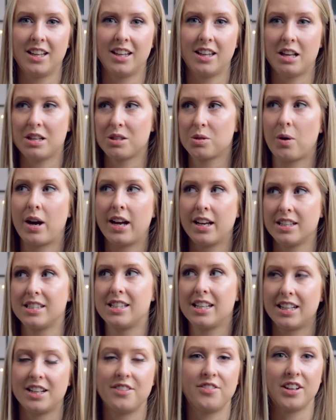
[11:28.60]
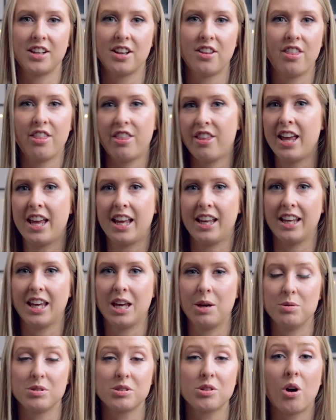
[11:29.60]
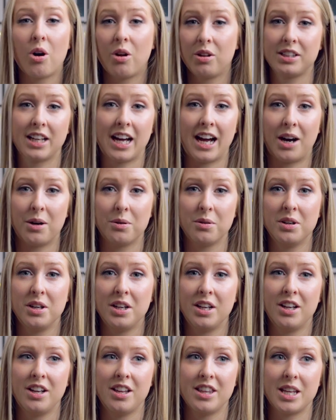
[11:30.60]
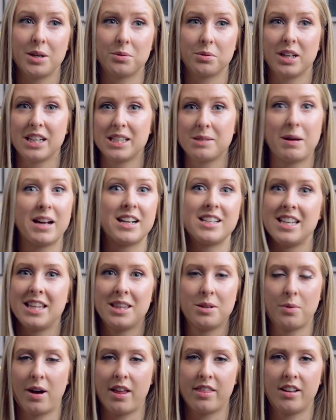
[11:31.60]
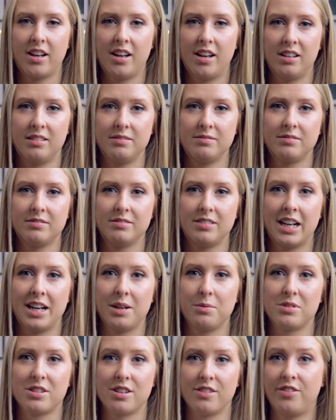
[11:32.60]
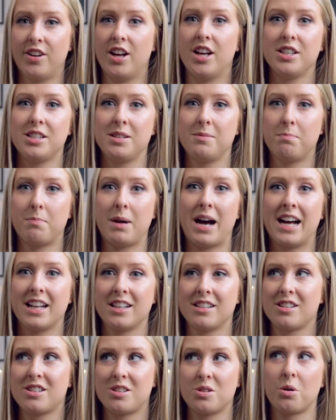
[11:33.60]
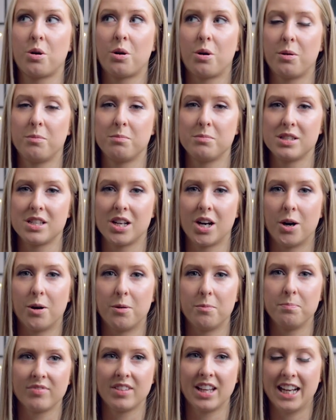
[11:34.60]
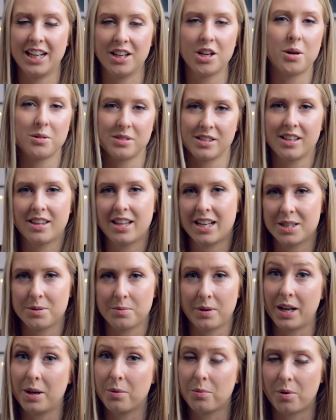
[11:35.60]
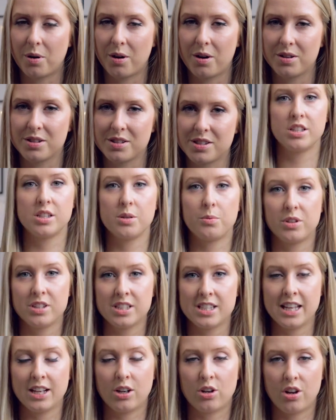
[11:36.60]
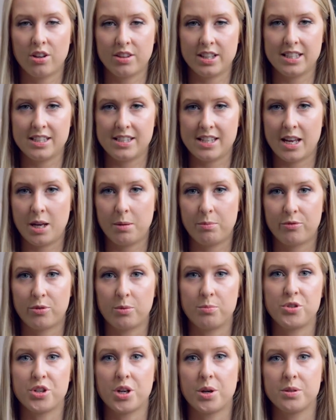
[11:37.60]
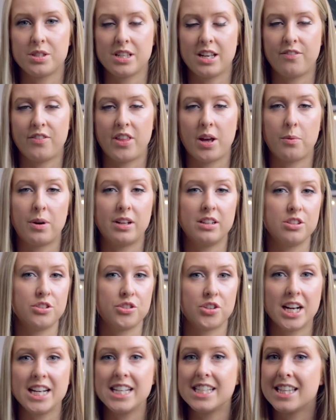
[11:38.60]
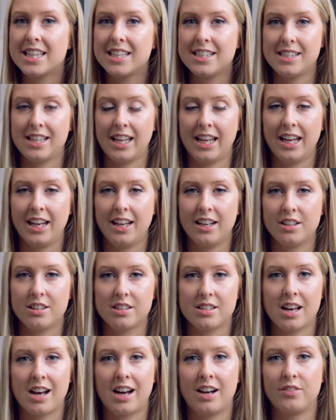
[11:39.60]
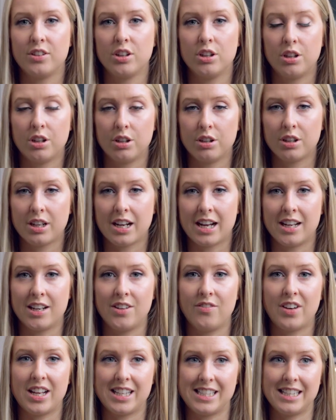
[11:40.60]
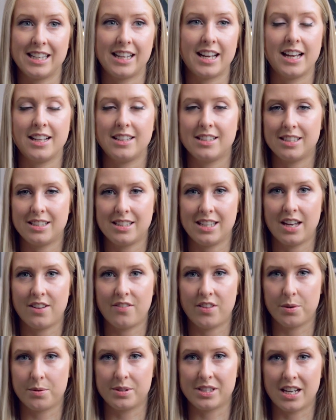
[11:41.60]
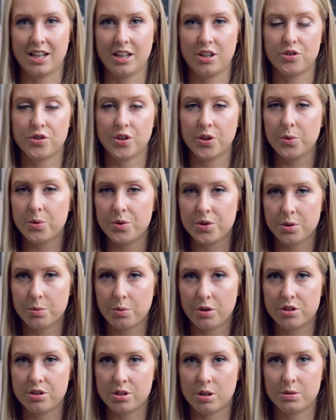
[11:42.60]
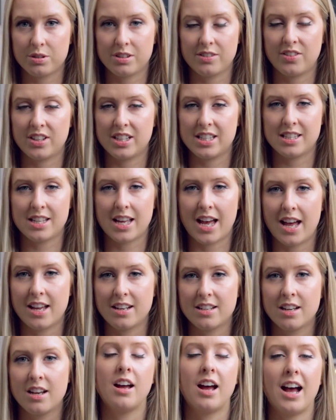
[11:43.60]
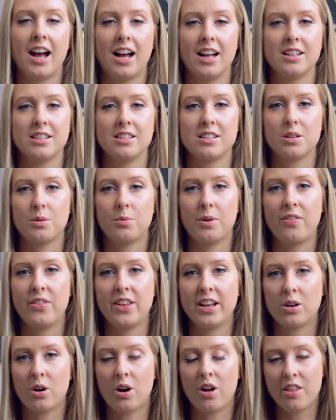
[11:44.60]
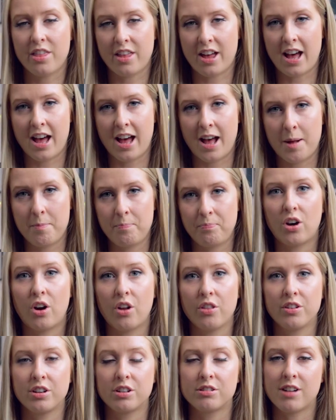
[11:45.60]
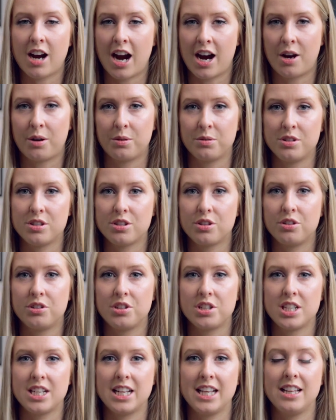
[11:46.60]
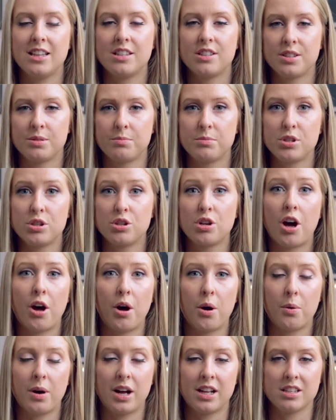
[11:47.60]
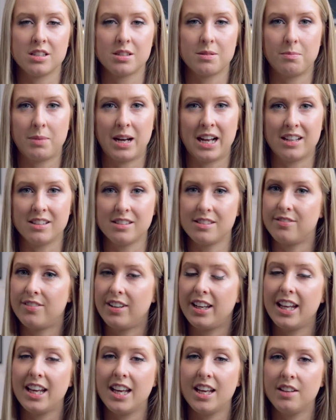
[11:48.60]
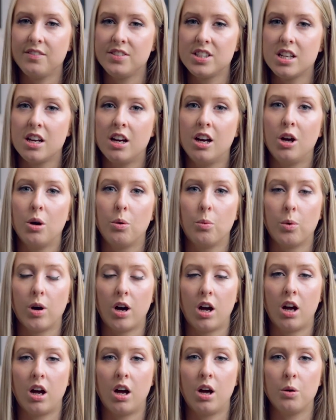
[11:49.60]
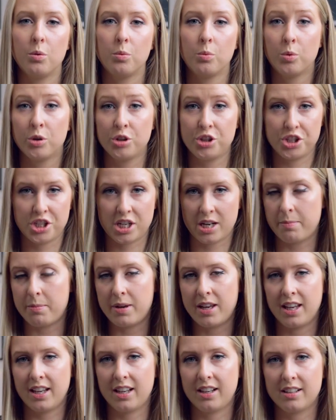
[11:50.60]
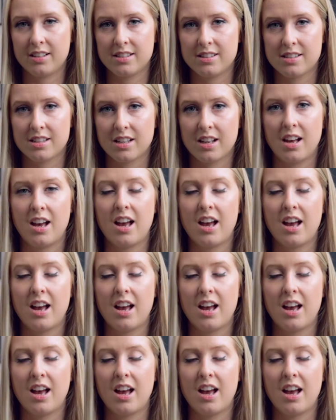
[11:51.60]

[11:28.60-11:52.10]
that's quite a significant thing. He was called out, they were expecting the weather, and it was the first bad storm, so he knows that that's when it was. So once they got this tip from Joseph, they went straight to the scene to have a look and investigate to see if there was any truth to what Joseph had said. And when they got there, on the ground, underneath some snow and some piles of leaves, were wood chippings